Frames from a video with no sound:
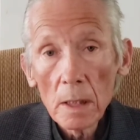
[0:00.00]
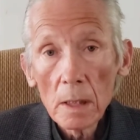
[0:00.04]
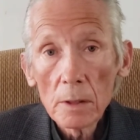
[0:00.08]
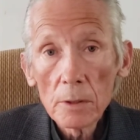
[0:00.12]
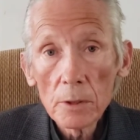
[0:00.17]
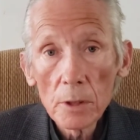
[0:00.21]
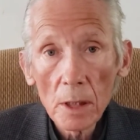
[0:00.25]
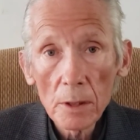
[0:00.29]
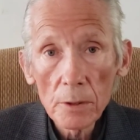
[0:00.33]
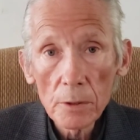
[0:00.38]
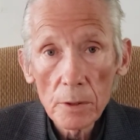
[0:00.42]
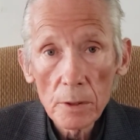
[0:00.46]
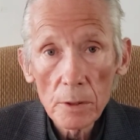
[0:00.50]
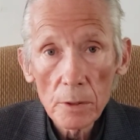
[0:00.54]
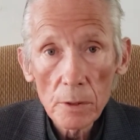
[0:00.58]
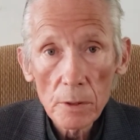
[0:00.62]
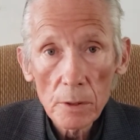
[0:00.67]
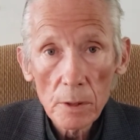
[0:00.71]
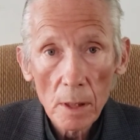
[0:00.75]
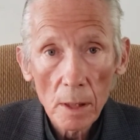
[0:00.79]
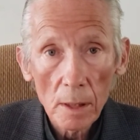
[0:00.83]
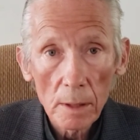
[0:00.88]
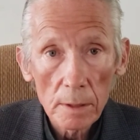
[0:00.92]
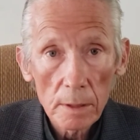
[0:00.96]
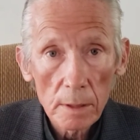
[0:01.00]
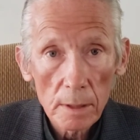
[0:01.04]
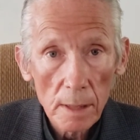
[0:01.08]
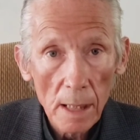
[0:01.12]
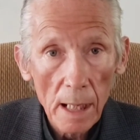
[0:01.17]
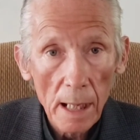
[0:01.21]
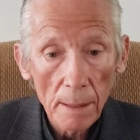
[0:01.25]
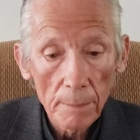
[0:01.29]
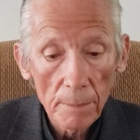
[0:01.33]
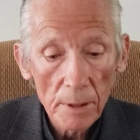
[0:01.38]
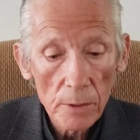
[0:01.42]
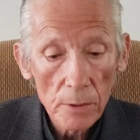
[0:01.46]
Justice
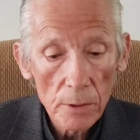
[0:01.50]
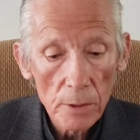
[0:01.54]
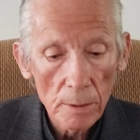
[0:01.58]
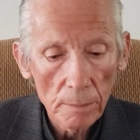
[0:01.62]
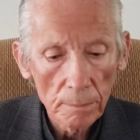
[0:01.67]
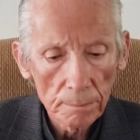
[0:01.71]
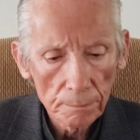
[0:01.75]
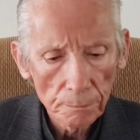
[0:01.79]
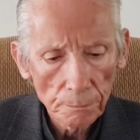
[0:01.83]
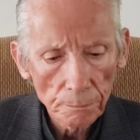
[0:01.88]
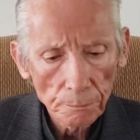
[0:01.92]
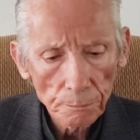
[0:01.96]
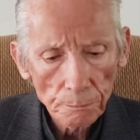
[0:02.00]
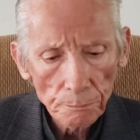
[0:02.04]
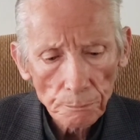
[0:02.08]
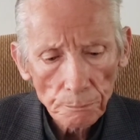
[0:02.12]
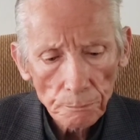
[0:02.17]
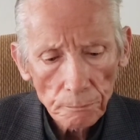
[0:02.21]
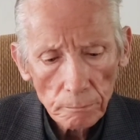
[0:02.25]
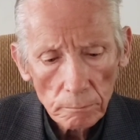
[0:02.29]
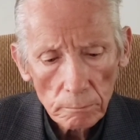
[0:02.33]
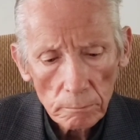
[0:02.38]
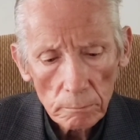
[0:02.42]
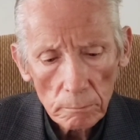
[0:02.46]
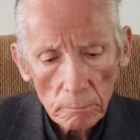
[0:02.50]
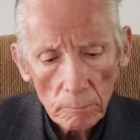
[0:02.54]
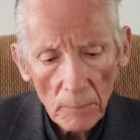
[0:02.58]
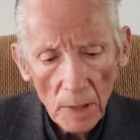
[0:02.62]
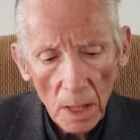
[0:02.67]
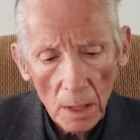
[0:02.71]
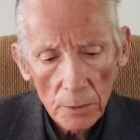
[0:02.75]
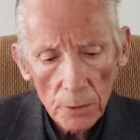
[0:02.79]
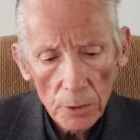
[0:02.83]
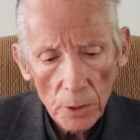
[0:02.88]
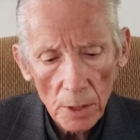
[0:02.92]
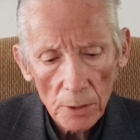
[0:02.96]
Thomas,
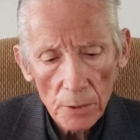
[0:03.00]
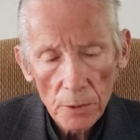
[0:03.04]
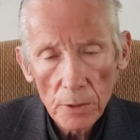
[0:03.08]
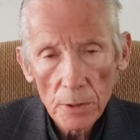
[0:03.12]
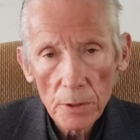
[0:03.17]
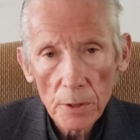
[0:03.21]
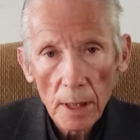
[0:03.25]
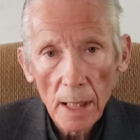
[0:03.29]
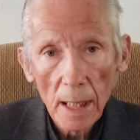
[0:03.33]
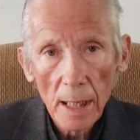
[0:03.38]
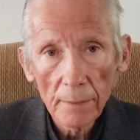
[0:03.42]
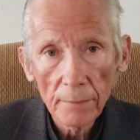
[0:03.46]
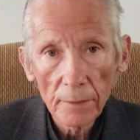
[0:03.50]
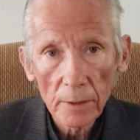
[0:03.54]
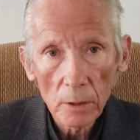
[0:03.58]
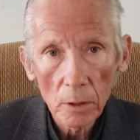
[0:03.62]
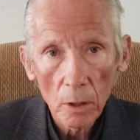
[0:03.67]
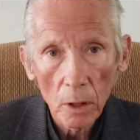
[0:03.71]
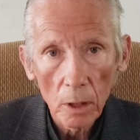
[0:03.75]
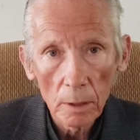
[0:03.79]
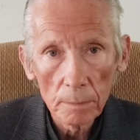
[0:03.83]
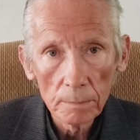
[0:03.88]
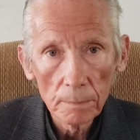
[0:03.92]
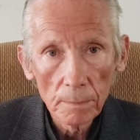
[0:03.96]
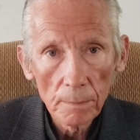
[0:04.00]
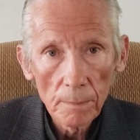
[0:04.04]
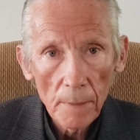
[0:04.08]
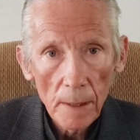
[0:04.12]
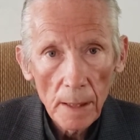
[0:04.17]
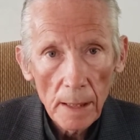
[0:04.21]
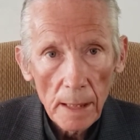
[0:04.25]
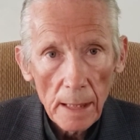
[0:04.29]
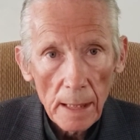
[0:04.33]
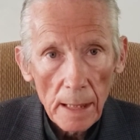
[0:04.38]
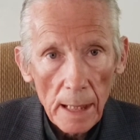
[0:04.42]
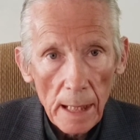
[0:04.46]
Justice Kavanaugh,
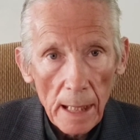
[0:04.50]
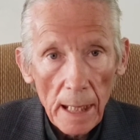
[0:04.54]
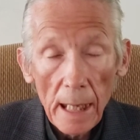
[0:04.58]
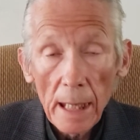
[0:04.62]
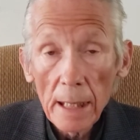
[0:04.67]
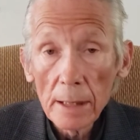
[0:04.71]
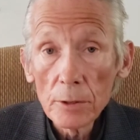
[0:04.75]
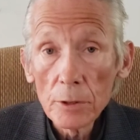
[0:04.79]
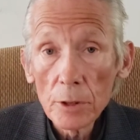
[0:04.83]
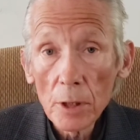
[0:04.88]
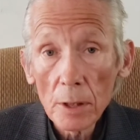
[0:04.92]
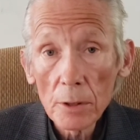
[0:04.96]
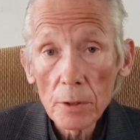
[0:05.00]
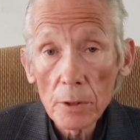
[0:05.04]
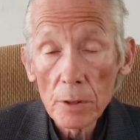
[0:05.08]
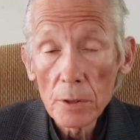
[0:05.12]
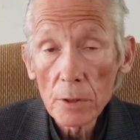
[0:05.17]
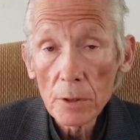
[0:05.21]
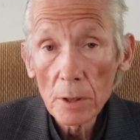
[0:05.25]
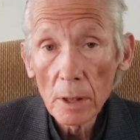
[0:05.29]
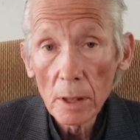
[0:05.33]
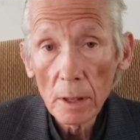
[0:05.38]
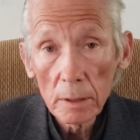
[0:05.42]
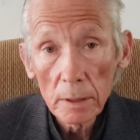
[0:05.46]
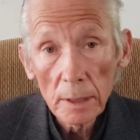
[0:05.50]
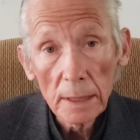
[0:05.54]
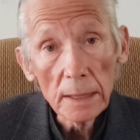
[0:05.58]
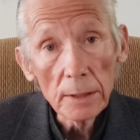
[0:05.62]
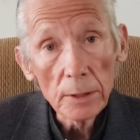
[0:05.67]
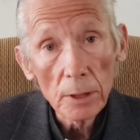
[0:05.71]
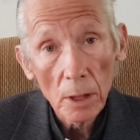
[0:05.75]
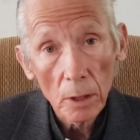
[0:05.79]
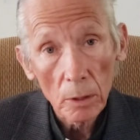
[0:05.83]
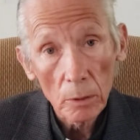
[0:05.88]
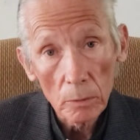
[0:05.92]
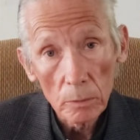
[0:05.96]
and Justice
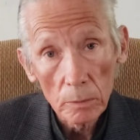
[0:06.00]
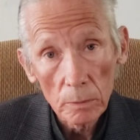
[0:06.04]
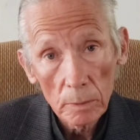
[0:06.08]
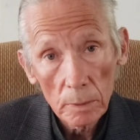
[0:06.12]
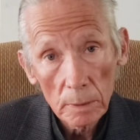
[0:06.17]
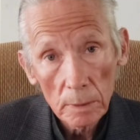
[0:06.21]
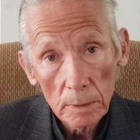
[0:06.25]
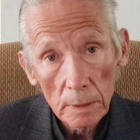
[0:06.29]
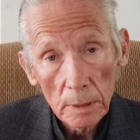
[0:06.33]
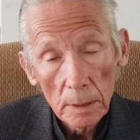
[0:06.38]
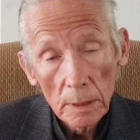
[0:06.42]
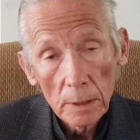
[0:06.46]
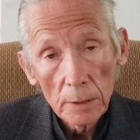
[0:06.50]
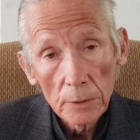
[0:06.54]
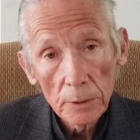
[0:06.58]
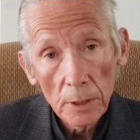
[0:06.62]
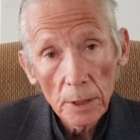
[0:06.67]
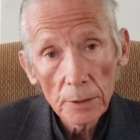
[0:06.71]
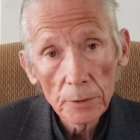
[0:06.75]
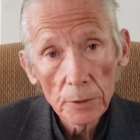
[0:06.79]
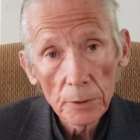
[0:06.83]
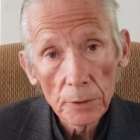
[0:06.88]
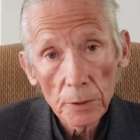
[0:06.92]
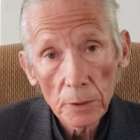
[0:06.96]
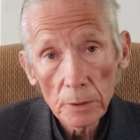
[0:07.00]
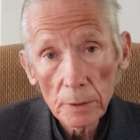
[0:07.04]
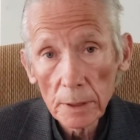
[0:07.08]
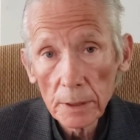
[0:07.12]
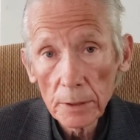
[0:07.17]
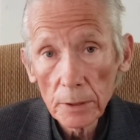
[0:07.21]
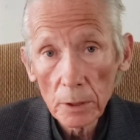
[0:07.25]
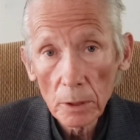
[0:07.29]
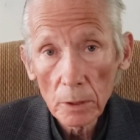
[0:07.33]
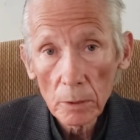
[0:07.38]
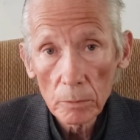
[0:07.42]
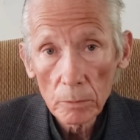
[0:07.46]
Alito. Justice
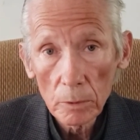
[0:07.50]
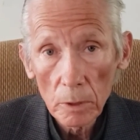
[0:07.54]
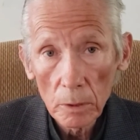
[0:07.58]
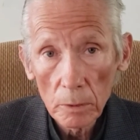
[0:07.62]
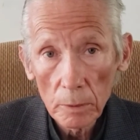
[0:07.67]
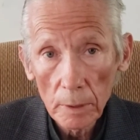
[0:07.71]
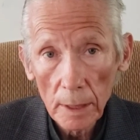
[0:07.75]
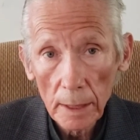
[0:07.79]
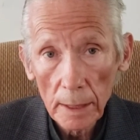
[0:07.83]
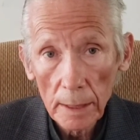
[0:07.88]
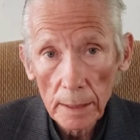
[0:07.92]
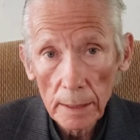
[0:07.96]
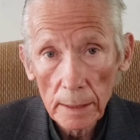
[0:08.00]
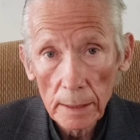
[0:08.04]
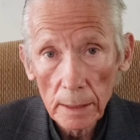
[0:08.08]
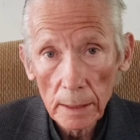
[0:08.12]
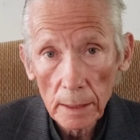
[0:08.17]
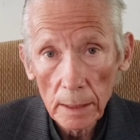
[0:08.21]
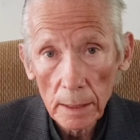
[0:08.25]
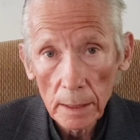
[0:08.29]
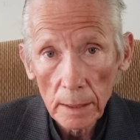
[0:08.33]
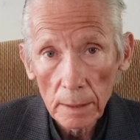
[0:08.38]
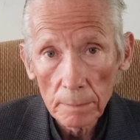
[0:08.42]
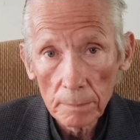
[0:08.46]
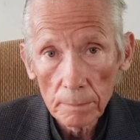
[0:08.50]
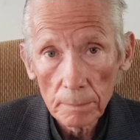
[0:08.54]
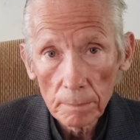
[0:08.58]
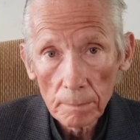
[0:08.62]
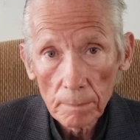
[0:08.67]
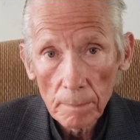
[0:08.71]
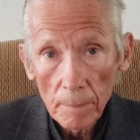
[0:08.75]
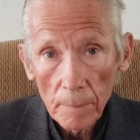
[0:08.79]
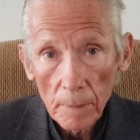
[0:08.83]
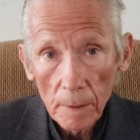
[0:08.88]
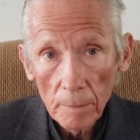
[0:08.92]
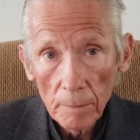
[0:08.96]
Alito wrote a
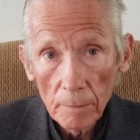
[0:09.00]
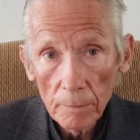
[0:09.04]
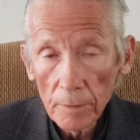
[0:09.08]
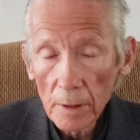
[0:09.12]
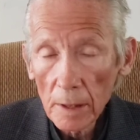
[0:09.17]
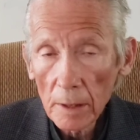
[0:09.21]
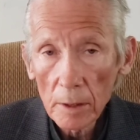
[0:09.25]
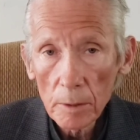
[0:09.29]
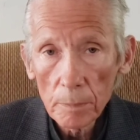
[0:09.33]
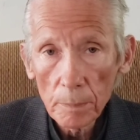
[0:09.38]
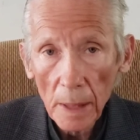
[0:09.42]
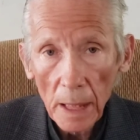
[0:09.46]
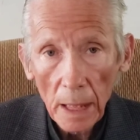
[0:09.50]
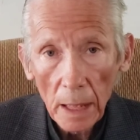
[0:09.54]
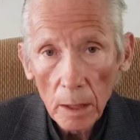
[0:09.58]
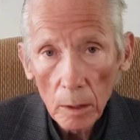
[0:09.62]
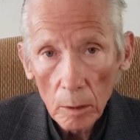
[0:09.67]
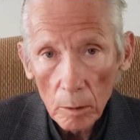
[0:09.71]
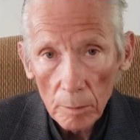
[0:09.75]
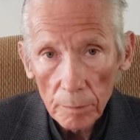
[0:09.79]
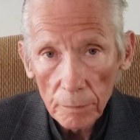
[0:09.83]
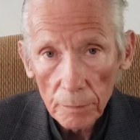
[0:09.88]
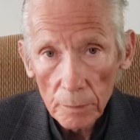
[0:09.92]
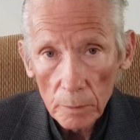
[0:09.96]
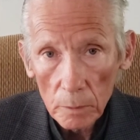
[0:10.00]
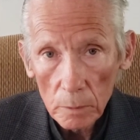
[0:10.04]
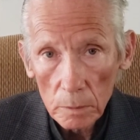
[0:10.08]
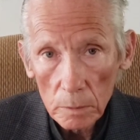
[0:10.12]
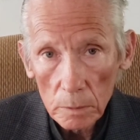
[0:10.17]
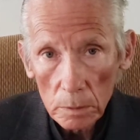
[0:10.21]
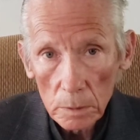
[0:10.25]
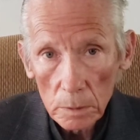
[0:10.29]
very powerful